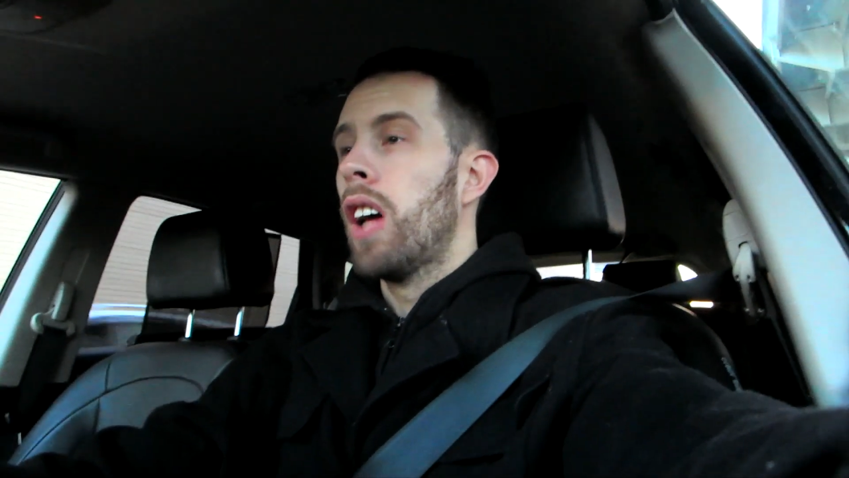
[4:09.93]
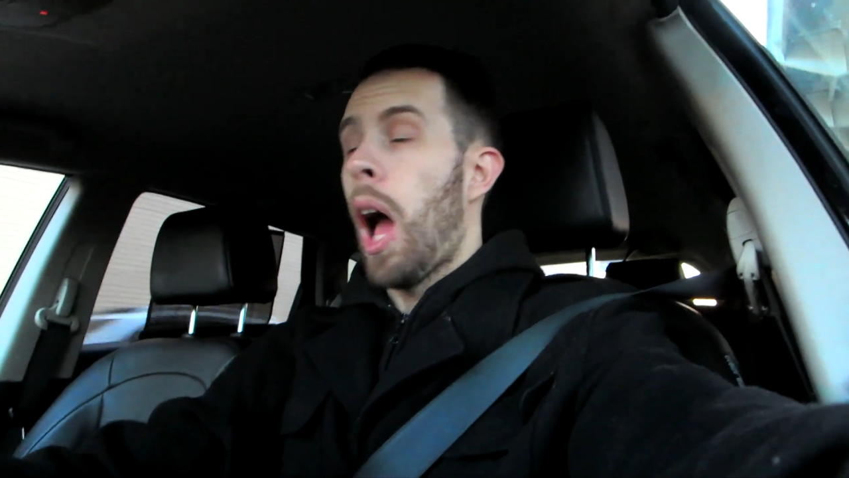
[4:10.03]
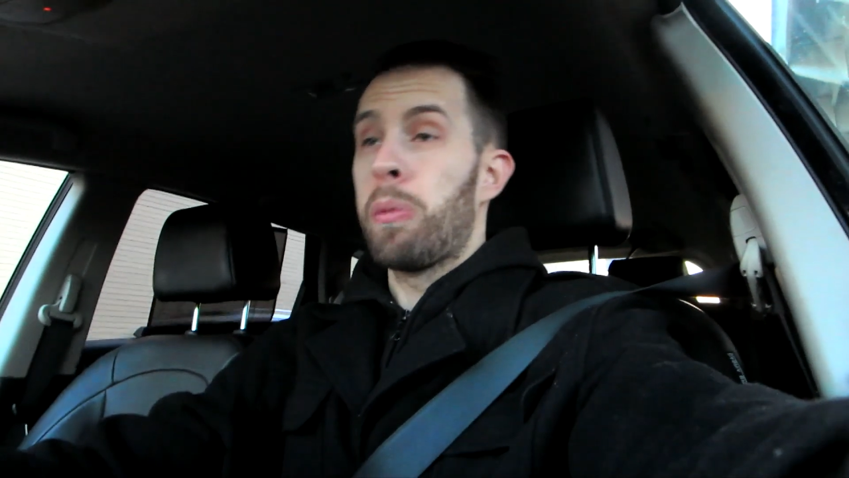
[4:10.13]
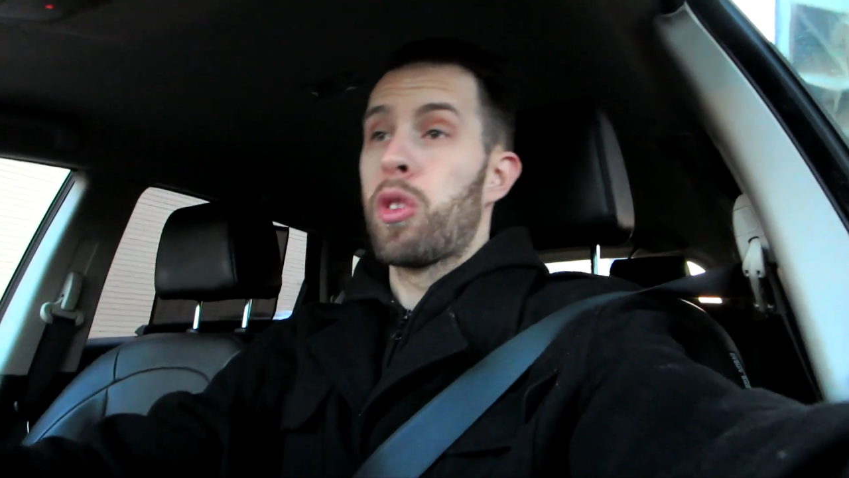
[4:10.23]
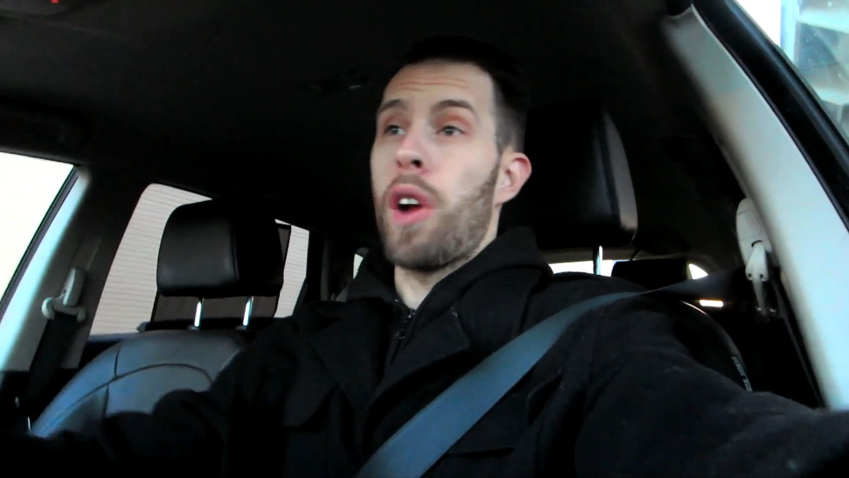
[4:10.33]

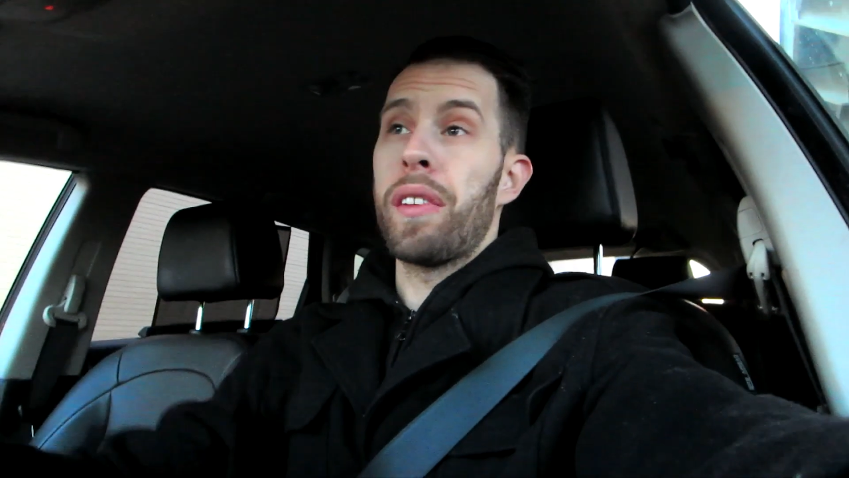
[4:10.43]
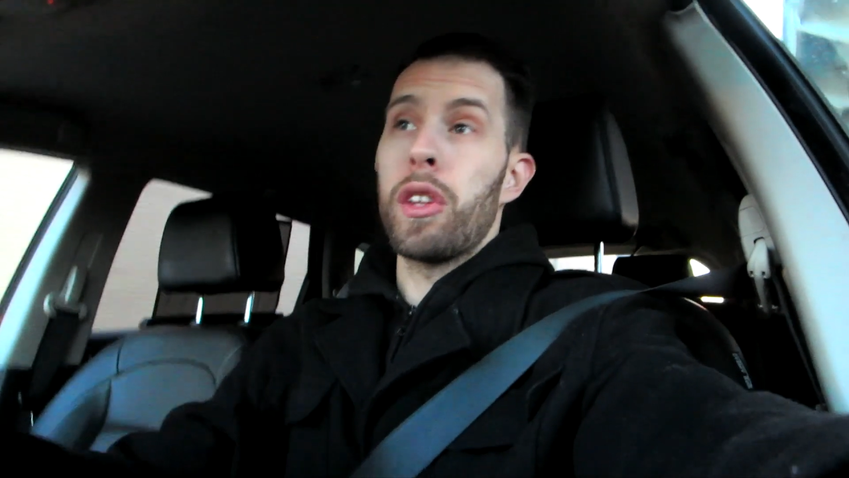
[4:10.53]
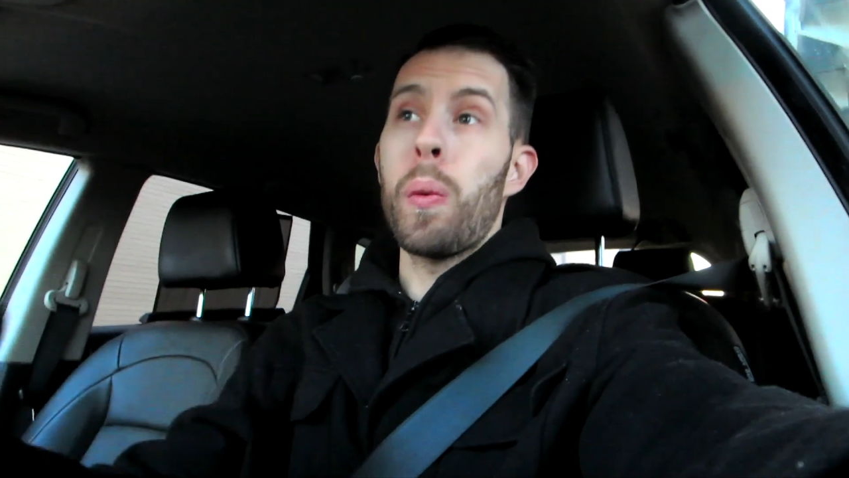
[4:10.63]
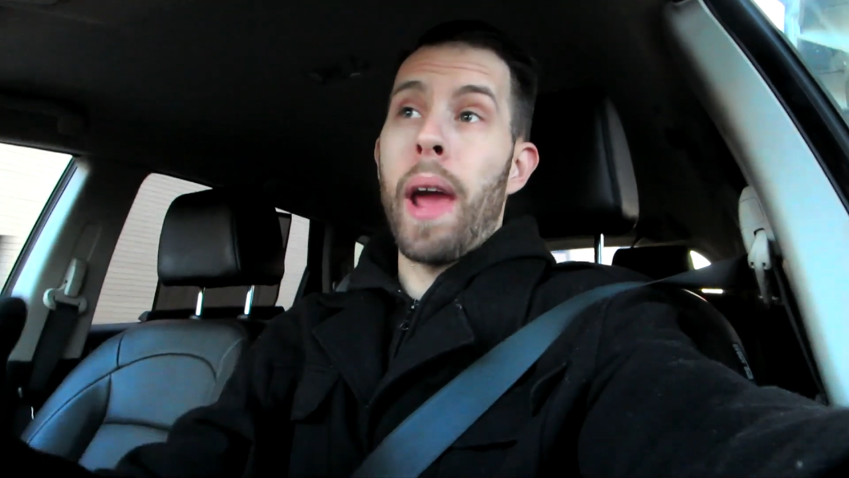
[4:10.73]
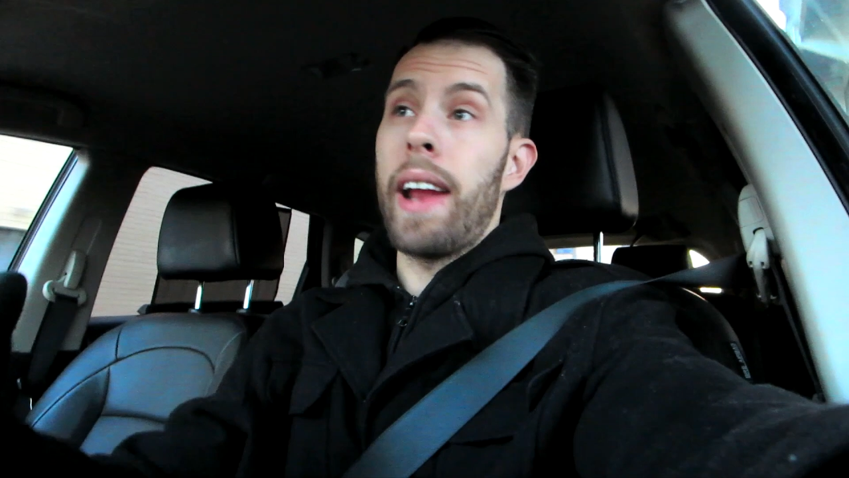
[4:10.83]
I'm sorry that
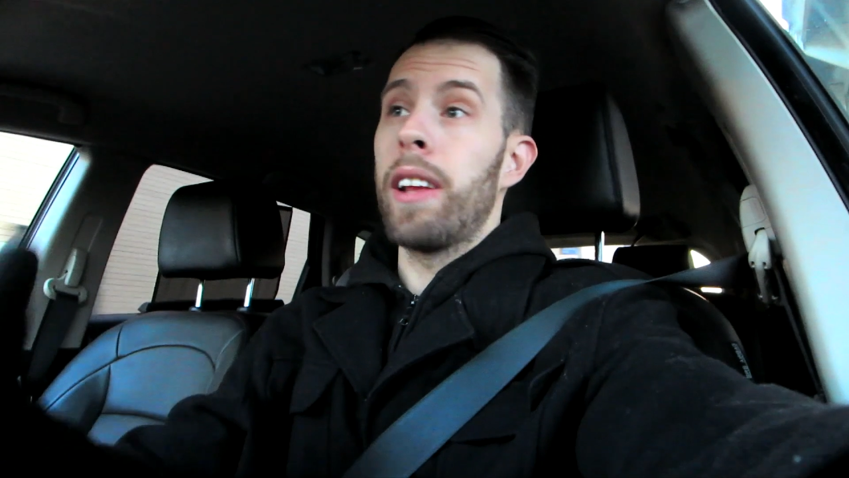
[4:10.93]
you hate